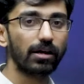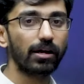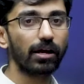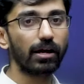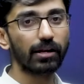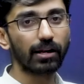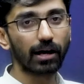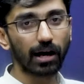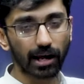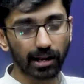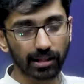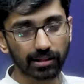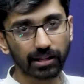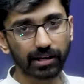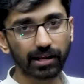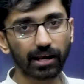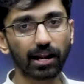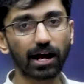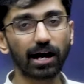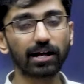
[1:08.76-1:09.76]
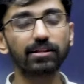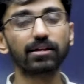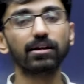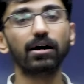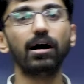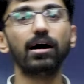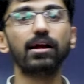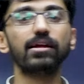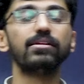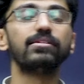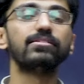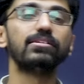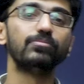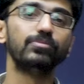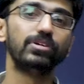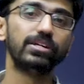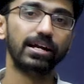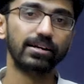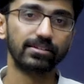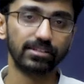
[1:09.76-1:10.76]
in another year, another
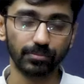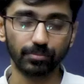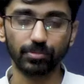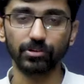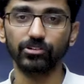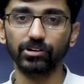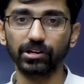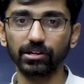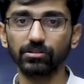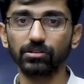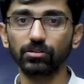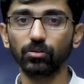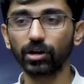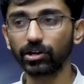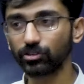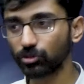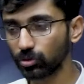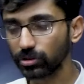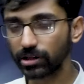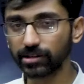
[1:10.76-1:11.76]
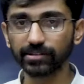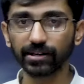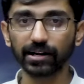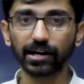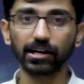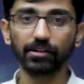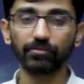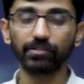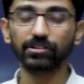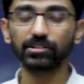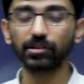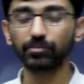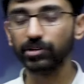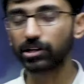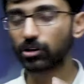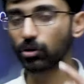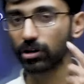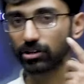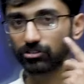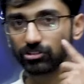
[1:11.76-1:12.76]
subject gets the precedence. Okay, so that's a kind of a
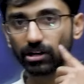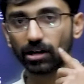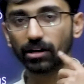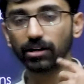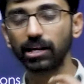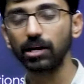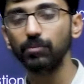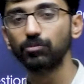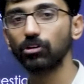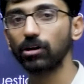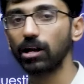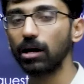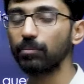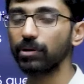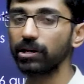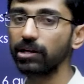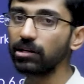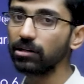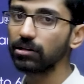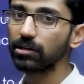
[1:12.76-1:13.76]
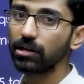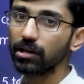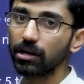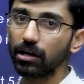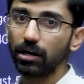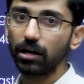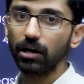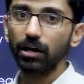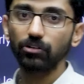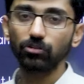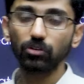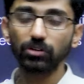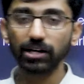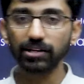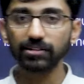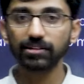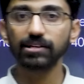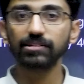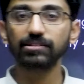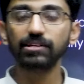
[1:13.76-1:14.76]
subject rotation that keeps on happening. So that
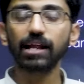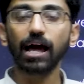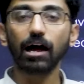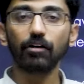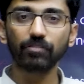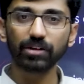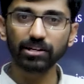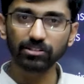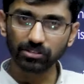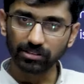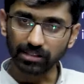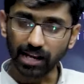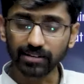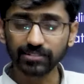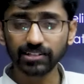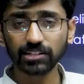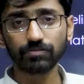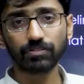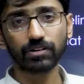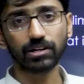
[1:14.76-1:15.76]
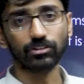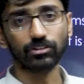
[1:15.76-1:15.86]
is the reason average, not just for